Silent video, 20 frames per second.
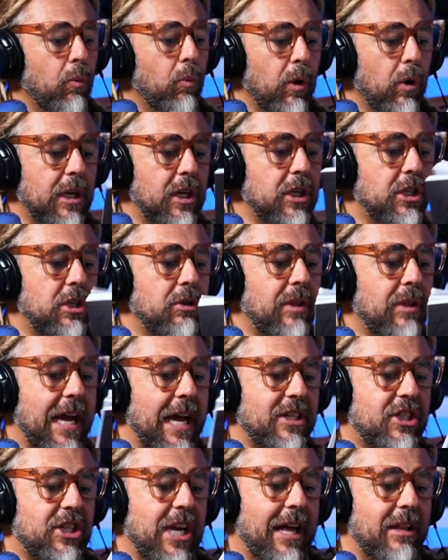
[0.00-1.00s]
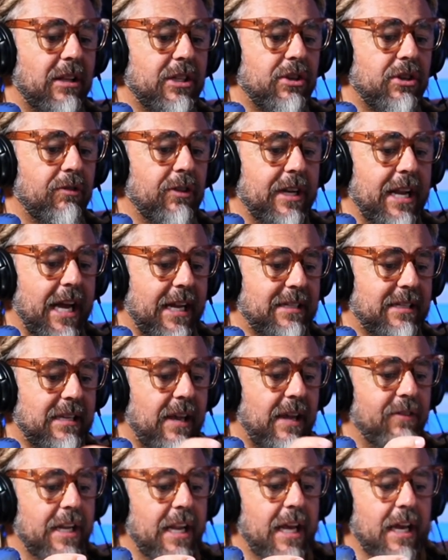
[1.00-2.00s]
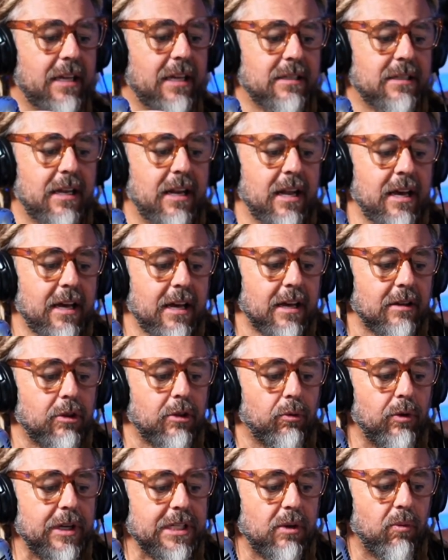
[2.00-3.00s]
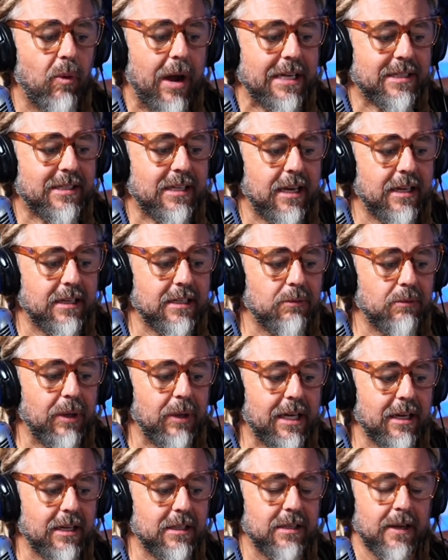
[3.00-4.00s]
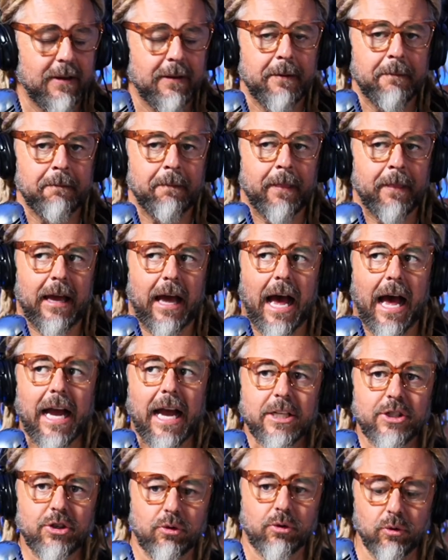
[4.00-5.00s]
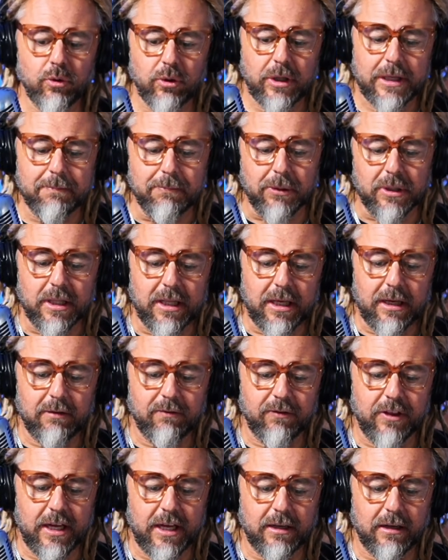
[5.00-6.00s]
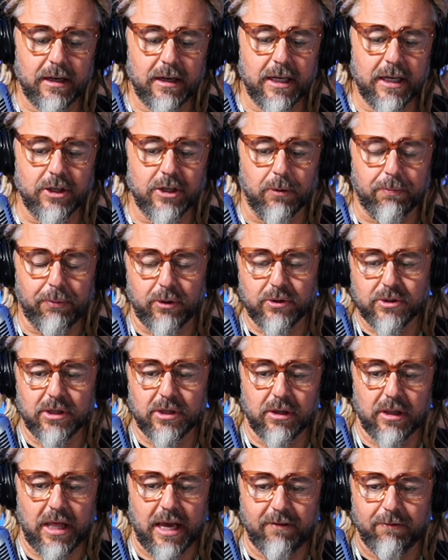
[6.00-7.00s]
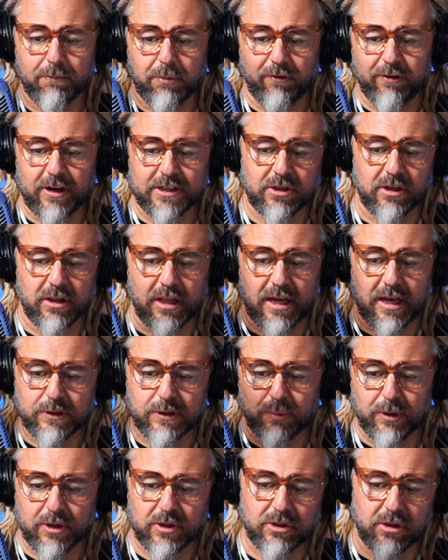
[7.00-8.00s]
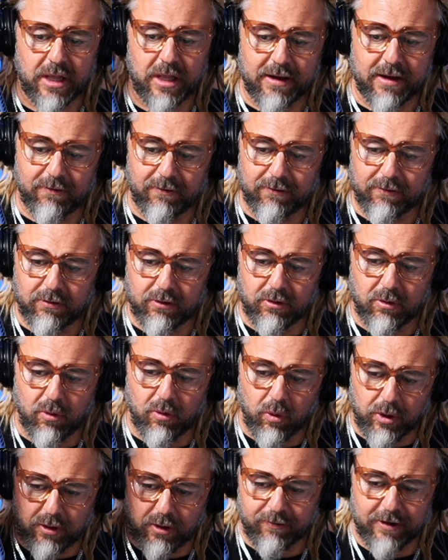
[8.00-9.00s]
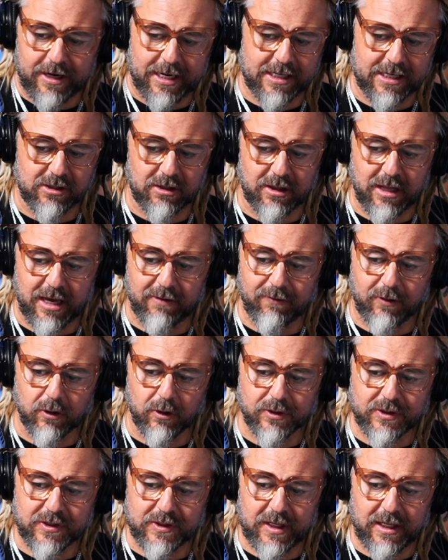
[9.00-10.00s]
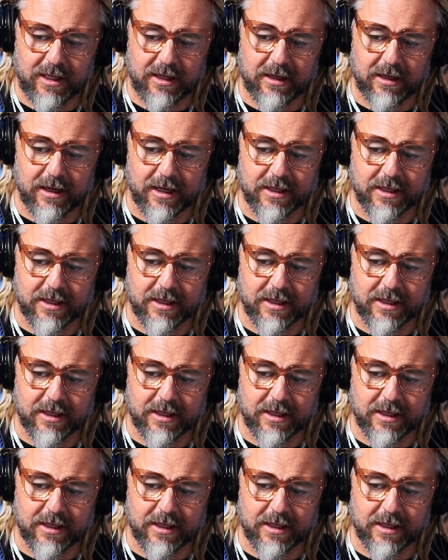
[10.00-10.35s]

We're going to do that challenge over the next 7 days. And the reason why I say it is because I truly believe that in your personal life, professional life, spiritual life, or your financial life, you'll see